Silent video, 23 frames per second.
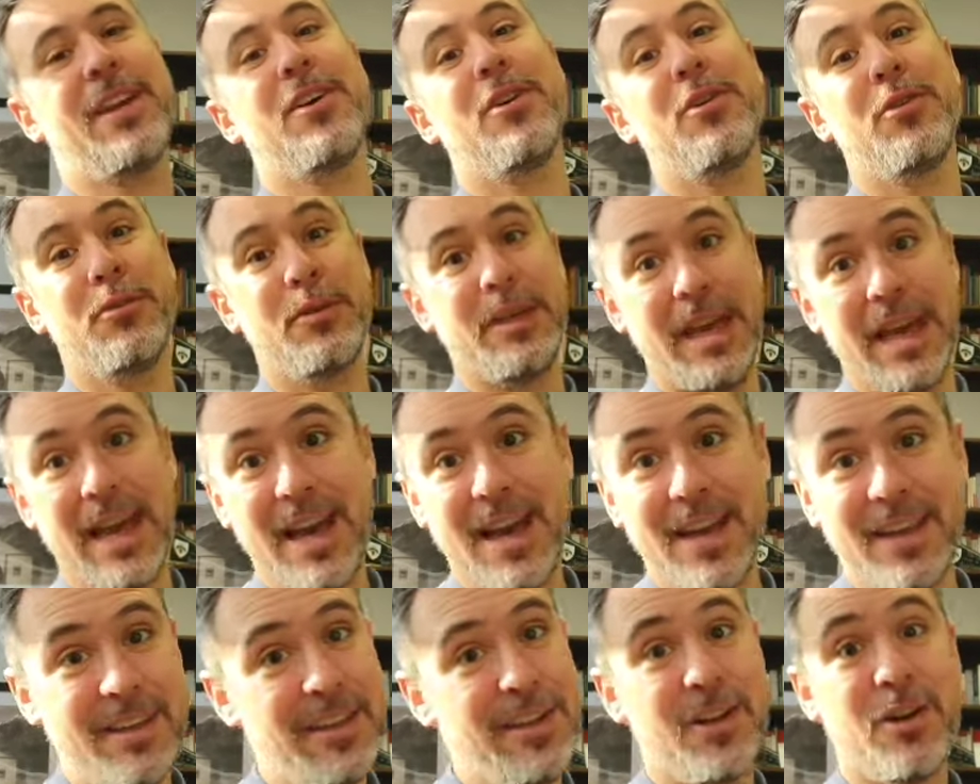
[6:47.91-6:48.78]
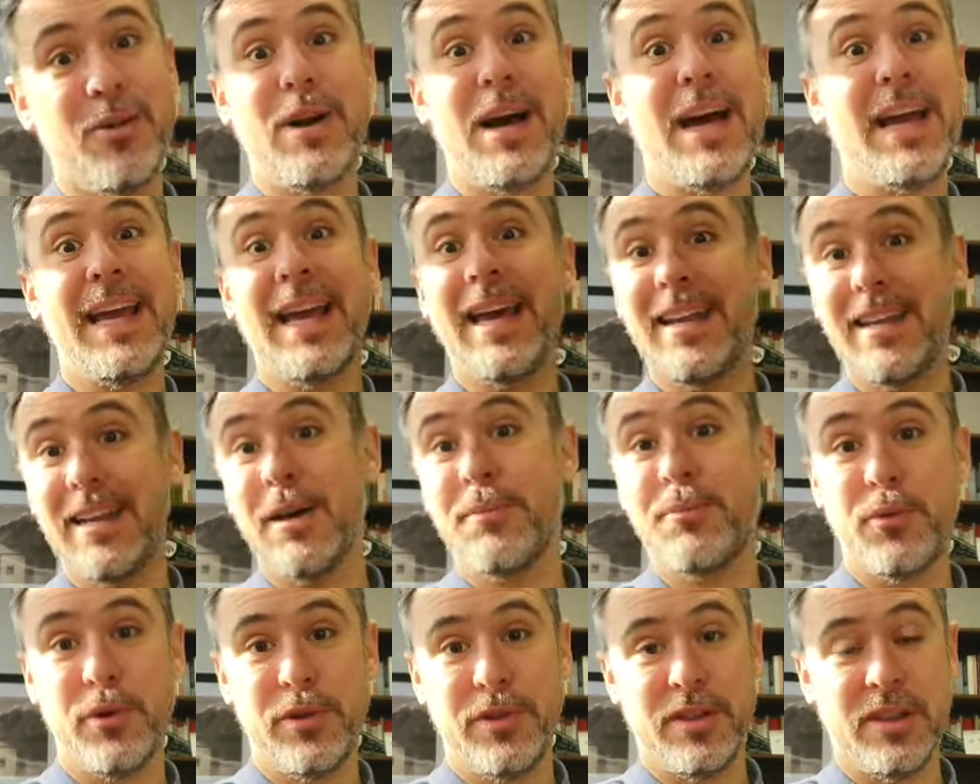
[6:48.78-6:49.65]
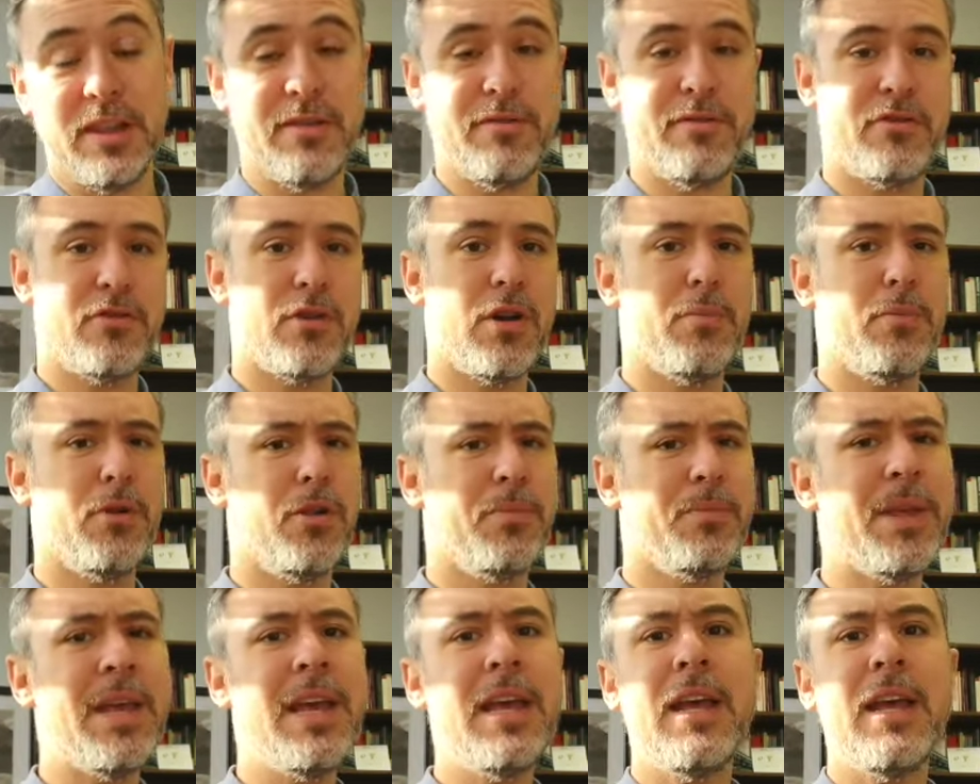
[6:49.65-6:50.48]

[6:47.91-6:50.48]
oh yeah, you know, I end up with love trouble.